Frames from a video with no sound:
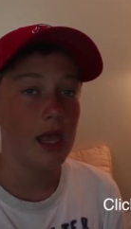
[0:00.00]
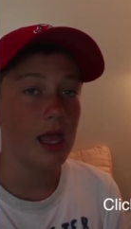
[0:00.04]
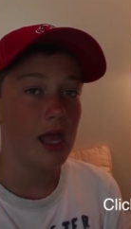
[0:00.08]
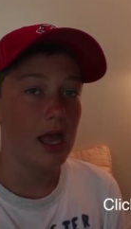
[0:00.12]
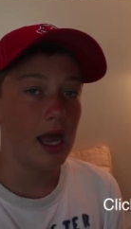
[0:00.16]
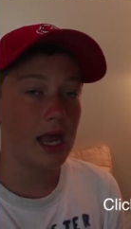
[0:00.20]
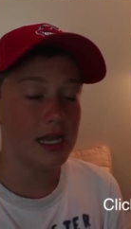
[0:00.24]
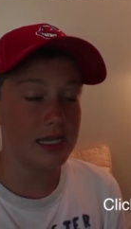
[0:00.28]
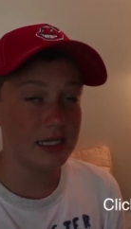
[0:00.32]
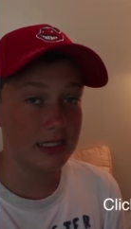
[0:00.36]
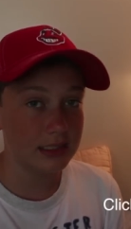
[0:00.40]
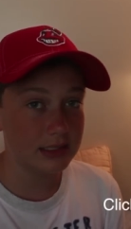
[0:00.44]

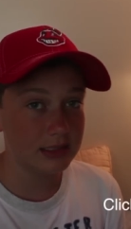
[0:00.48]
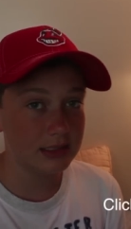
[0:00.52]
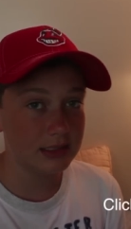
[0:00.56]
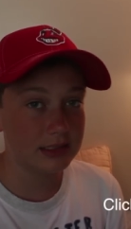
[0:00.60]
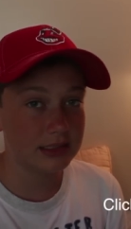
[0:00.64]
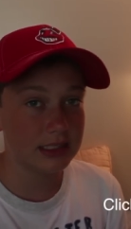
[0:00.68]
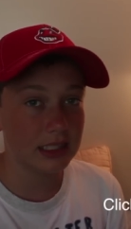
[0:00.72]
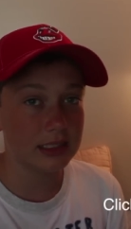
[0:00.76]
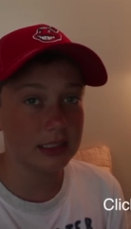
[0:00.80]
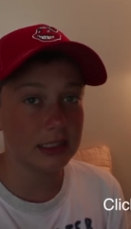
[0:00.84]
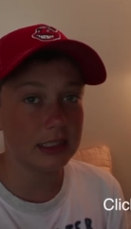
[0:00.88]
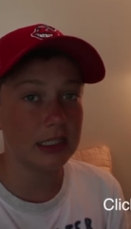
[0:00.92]
I did
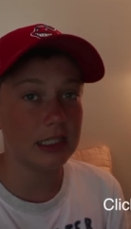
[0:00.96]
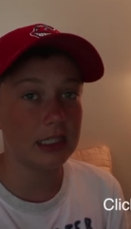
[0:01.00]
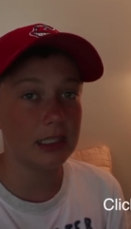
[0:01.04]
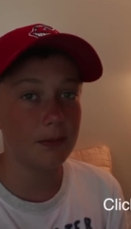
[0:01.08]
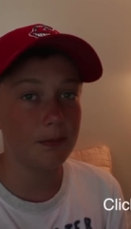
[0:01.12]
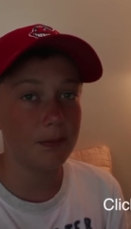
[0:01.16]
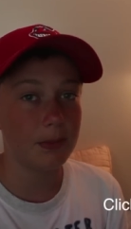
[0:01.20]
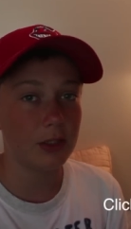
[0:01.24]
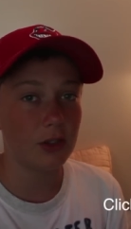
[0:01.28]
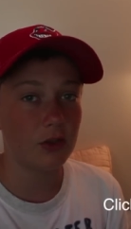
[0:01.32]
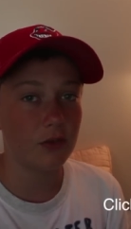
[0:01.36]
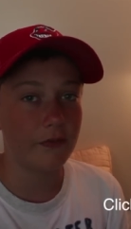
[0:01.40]
send in an
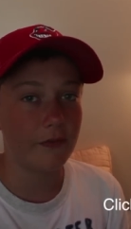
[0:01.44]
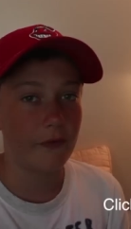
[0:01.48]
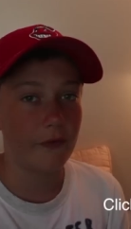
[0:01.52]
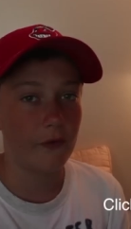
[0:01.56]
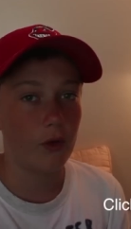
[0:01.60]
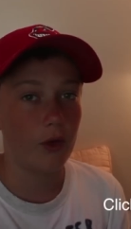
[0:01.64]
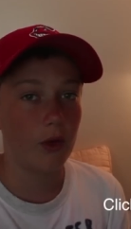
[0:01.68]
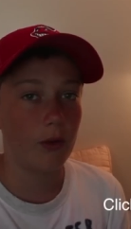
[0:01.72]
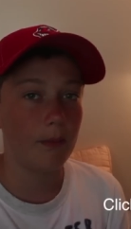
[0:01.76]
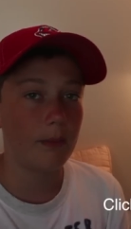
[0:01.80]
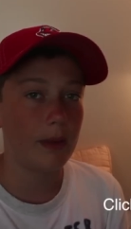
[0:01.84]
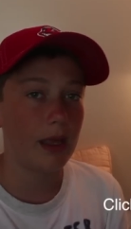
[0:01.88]
appeal
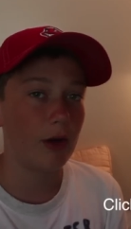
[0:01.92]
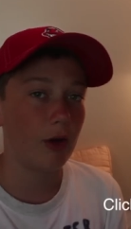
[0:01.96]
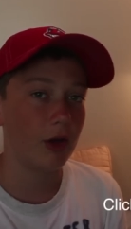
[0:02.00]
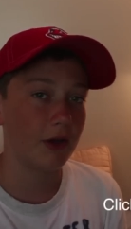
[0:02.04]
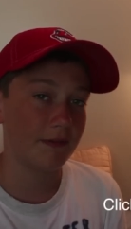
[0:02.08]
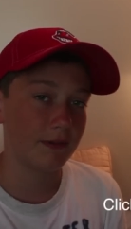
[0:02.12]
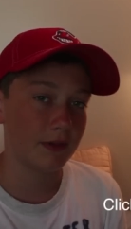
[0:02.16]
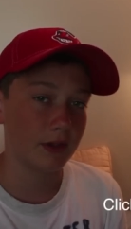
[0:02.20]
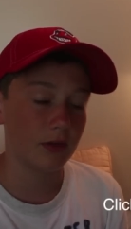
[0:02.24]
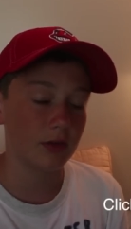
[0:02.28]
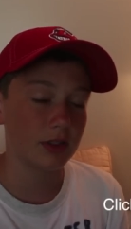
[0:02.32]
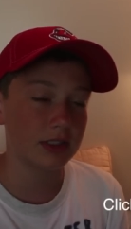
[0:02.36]
form.
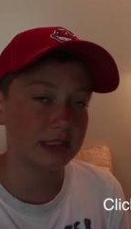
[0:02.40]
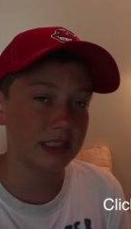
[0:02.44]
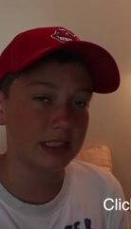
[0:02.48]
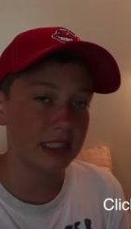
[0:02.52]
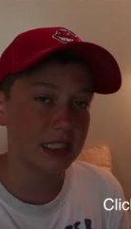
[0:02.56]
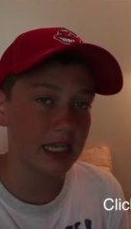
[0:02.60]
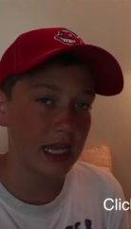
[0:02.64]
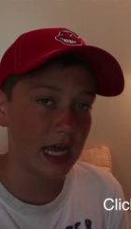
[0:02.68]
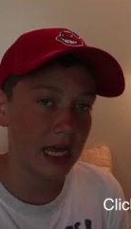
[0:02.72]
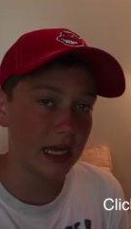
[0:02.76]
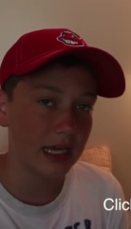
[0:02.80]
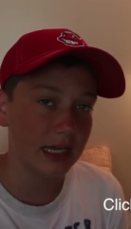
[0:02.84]
However, it was
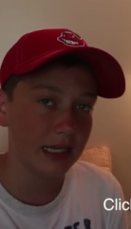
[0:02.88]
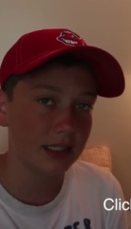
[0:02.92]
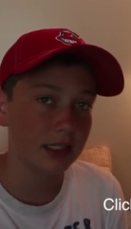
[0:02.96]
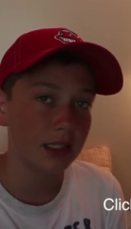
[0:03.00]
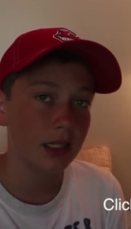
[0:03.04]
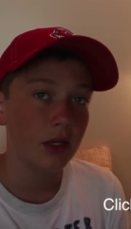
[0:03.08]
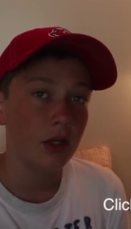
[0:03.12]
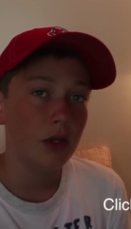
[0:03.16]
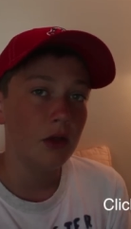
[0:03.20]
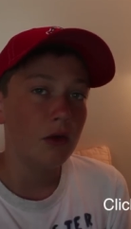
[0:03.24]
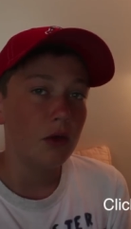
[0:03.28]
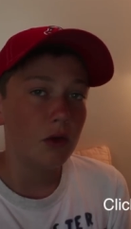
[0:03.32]
denied.
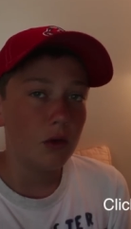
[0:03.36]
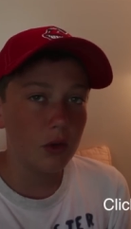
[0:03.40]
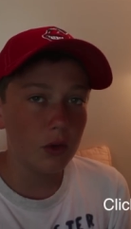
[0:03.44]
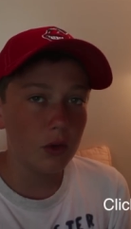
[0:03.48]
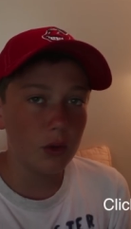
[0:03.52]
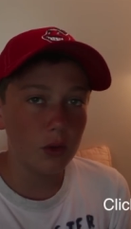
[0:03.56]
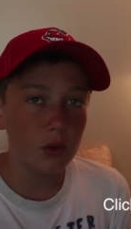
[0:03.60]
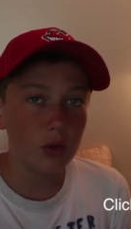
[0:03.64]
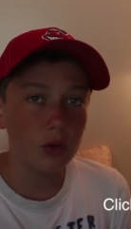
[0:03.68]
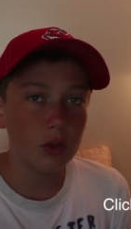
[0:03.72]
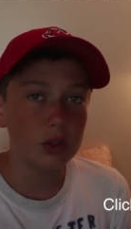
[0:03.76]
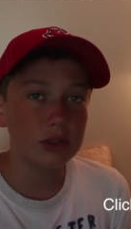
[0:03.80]

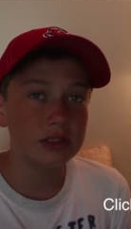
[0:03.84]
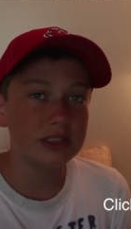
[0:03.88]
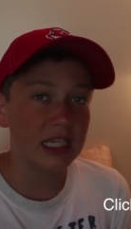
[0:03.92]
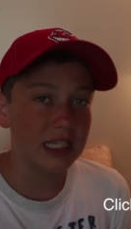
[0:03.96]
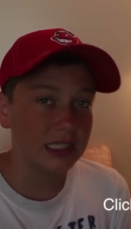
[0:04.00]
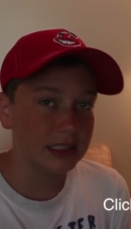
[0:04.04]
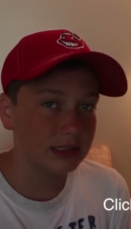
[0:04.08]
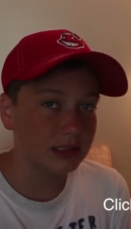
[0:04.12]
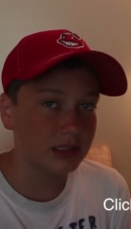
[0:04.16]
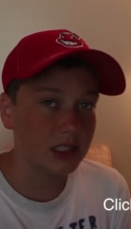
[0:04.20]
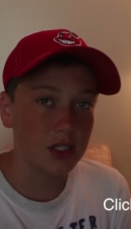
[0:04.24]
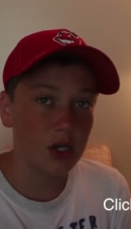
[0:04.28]
Google
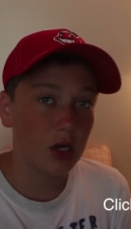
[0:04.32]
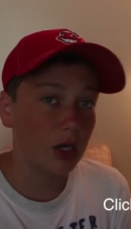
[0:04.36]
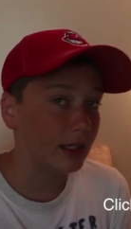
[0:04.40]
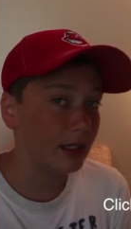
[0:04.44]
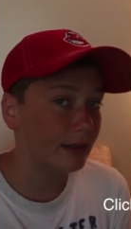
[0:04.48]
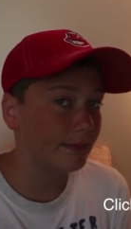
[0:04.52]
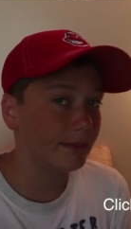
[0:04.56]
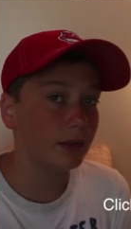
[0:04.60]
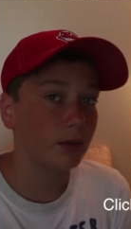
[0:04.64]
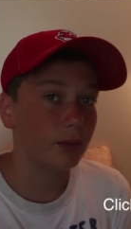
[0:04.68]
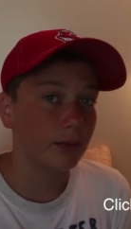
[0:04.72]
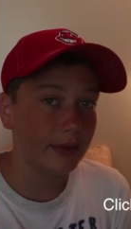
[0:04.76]
tends to not
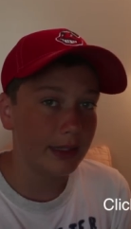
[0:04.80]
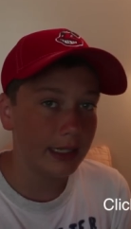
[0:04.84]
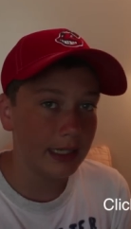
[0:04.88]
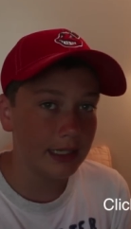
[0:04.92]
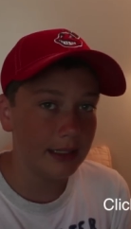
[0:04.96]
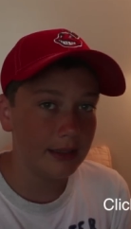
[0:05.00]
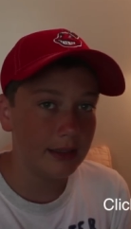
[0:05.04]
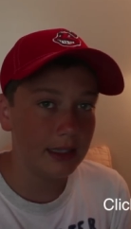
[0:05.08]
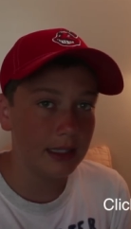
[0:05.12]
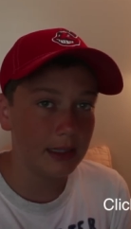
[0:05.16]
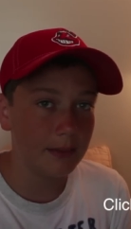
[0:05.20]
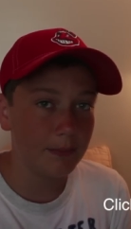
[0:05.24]
even
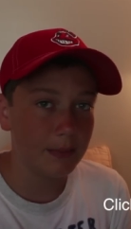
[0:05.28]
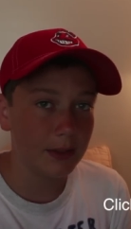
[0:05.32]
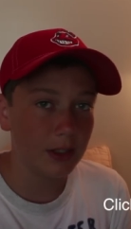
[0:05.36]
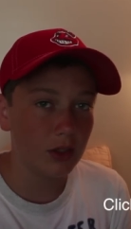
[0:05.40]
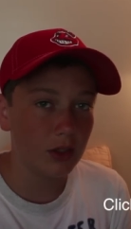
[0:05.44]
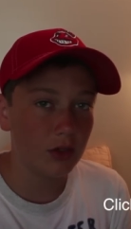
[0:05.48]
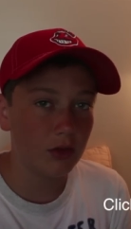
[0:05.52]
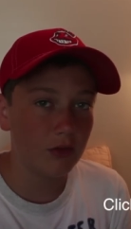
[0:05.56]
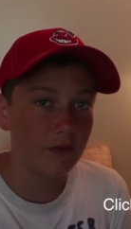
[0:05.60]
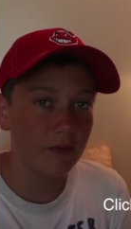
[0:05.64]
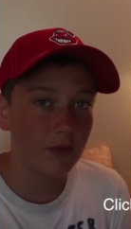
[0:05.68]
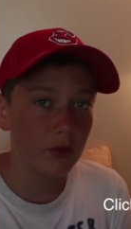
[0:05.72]
read the
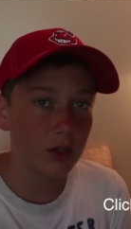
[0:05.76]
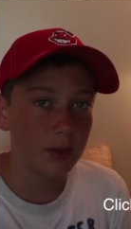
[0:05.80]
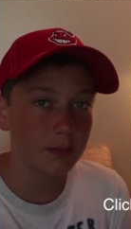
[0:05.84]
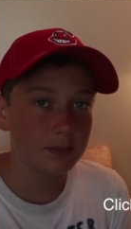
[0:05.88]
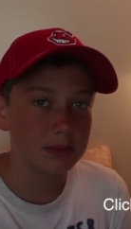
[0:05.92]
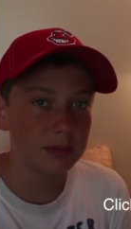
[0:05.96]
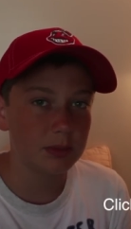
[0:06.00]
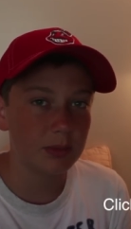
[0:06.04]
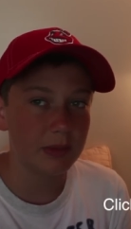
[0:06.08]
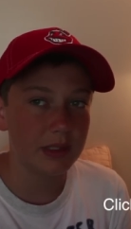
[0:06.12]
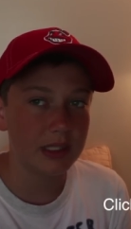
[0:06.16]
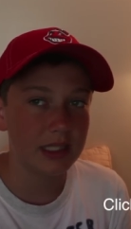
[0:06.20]
appeal
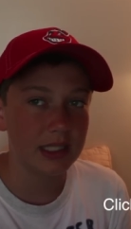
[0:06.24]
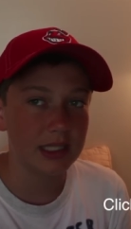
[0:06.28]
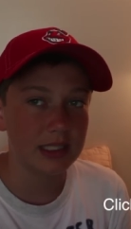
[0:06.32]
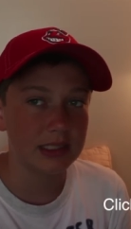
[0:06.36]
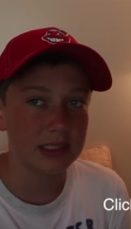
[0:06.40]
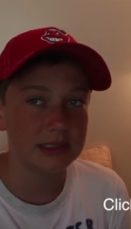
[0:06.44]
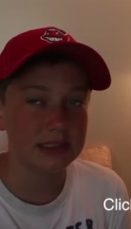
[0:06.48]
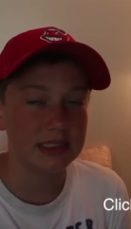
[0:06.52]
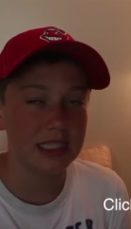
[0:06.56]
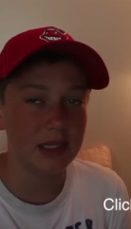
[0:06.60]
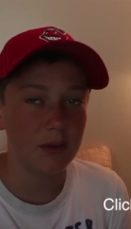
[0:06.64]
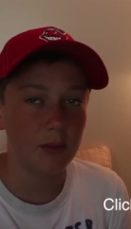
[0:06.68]
forms
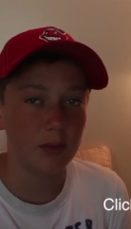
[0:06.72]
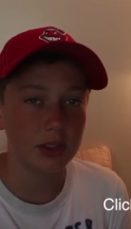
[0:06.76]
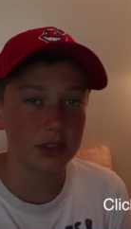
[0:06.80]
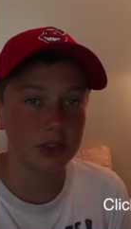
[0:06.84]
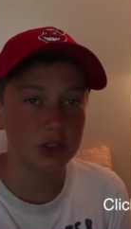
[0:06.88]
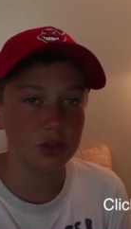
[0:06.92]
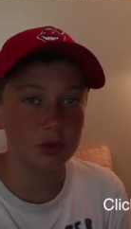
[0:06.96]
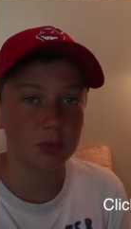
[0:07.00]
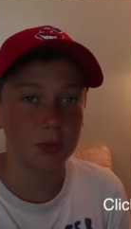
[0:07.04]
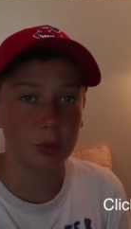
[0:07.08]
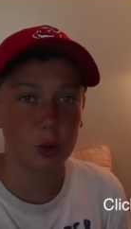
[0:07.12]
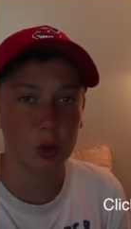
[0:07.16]
because they want
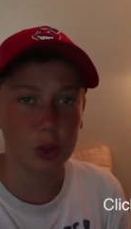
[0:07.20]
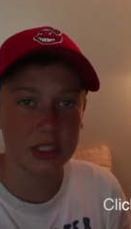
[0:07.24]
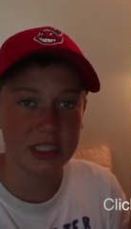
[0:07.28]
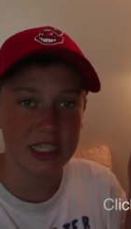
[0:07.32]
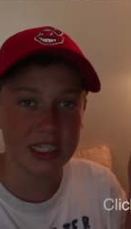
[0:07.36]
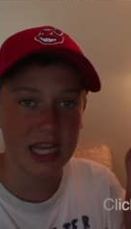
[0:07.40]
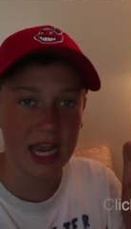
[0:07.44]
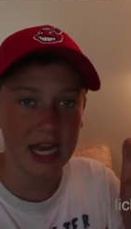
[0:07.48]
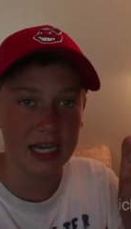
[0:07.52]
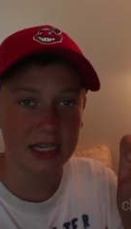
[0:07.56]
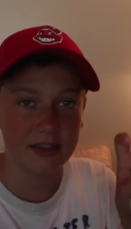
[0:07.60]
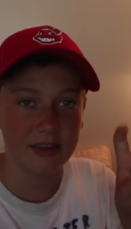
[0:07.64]
to
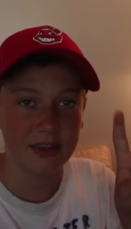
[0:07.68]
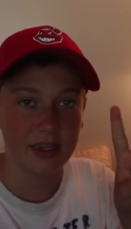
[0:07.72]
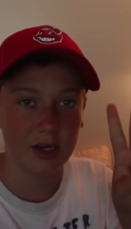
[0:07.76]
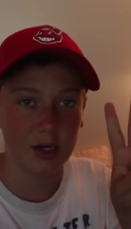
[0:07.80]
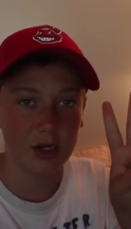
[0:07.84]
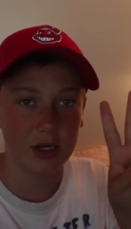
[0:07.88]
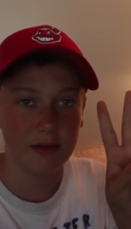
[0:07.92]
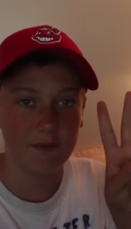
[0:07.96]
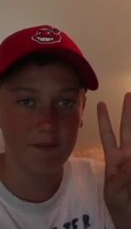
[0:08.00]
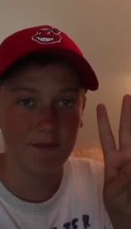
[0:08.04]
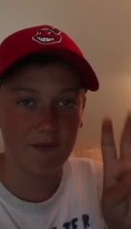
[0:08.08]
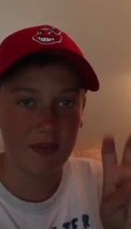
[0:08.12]
protect their
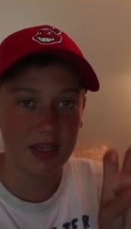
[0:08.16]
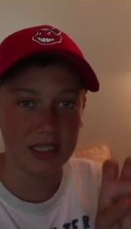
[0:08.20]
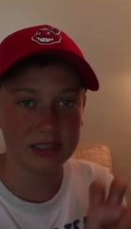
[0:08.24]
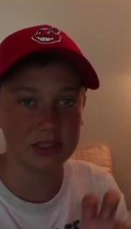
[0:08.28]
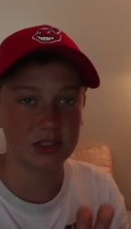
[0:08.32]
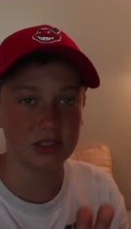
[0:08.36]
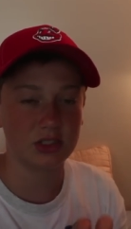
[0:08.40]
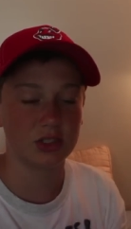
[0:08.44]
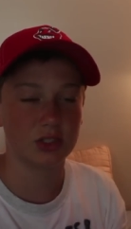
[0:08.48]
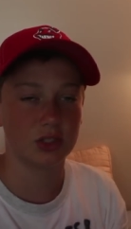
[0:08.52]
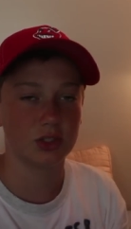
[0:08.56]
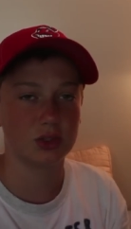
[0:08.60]

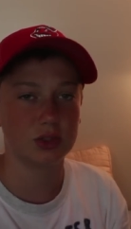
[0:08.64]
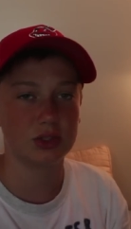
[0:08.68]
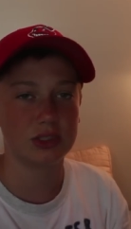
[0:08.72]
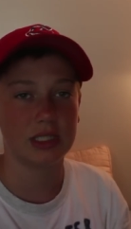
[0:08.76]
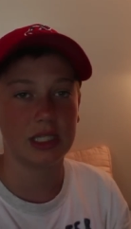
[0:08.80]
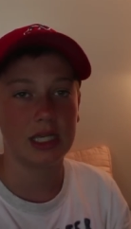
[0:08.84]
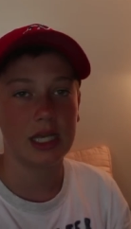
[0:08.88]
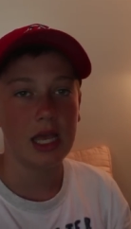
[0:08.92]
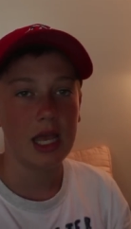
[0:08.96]
investors.